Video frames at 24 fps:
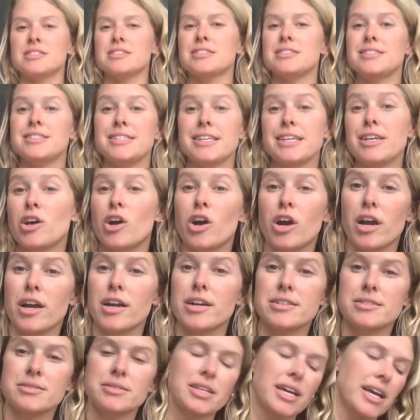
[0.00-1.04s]

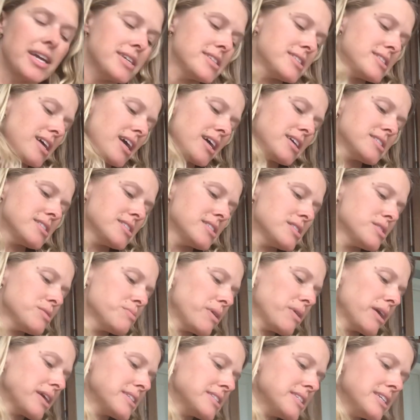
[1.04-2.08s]
DR, diastasis
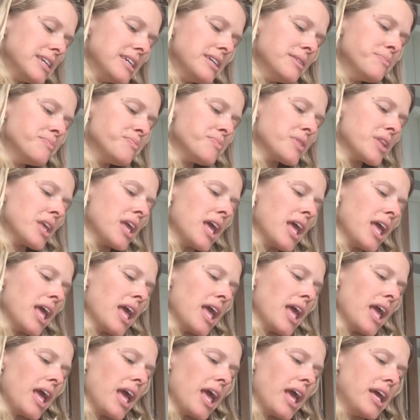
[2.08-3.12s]
recti.
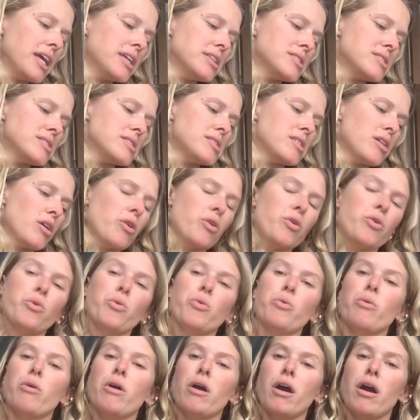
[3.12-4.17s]
And
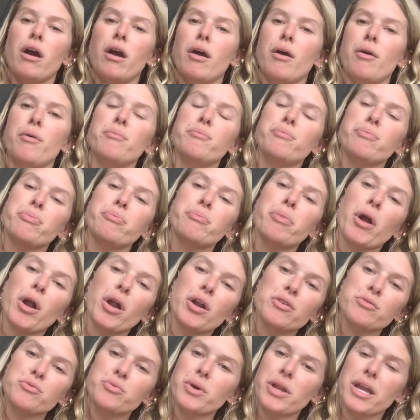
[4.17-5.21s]
so
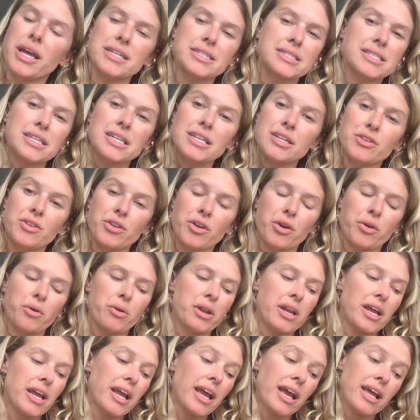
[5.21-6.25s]
part of what I didn't know,
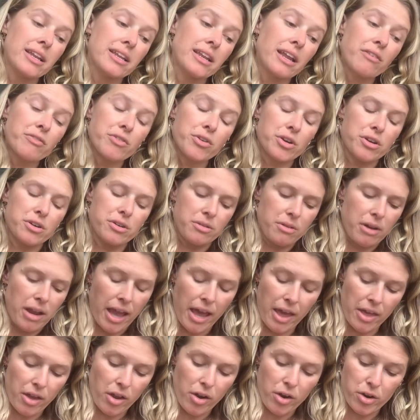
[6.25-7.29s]
and I had never
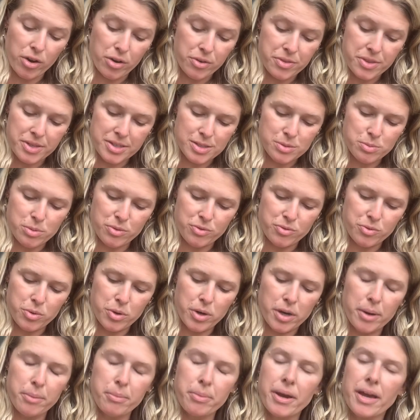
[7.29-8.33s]
heard this
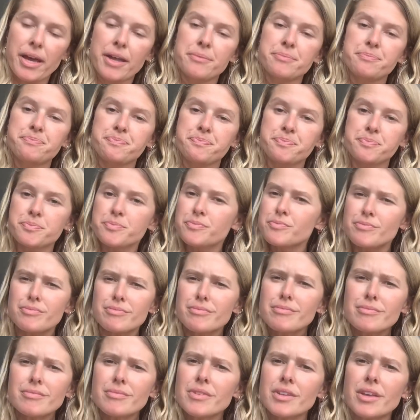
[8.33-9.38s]
before, but
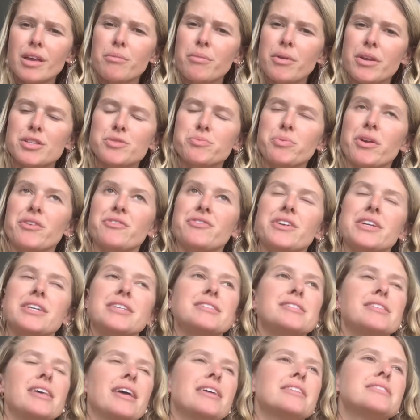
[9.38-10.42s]
it makes perfect
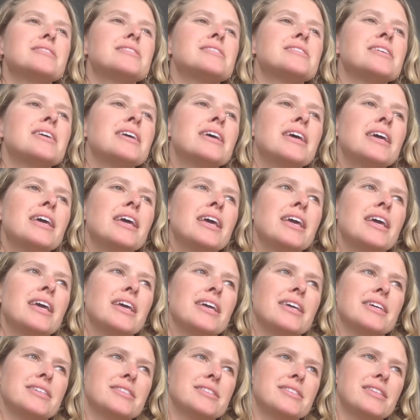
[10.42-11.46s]
sense,
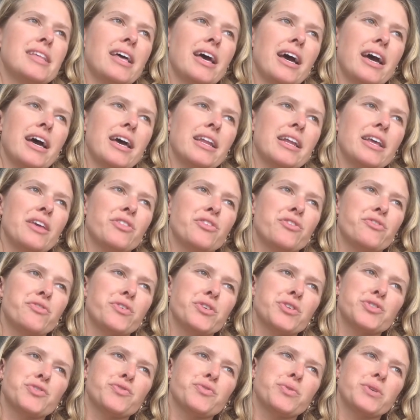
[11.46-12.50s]
is that in the
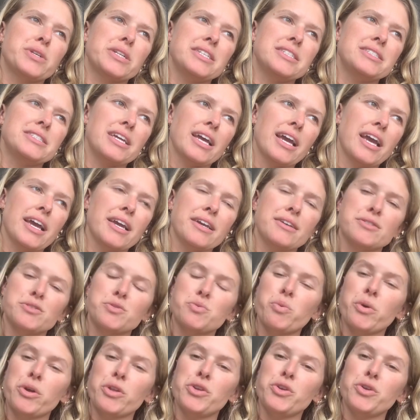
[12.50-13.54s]
first 40
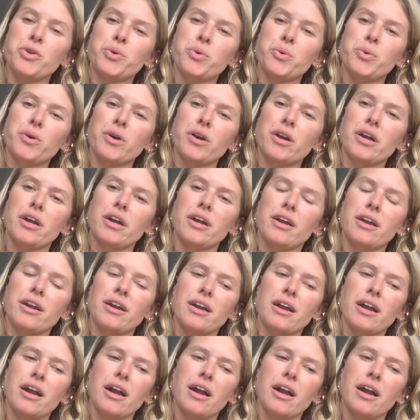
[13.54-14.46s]
days, when your